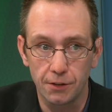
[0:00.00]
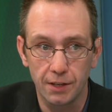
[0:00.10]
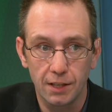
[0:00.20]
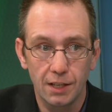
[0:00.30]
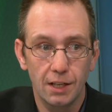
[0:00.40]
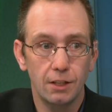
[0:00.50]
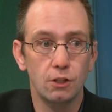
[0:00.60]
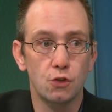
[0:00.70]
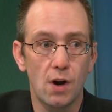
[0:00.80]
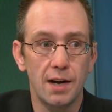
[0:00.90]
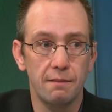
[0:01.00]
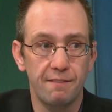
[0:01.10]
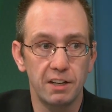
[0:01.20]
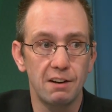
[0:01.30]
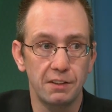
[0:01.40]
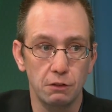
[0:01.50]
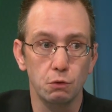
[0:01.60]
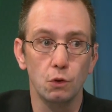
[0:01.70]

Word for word: to try to figure out these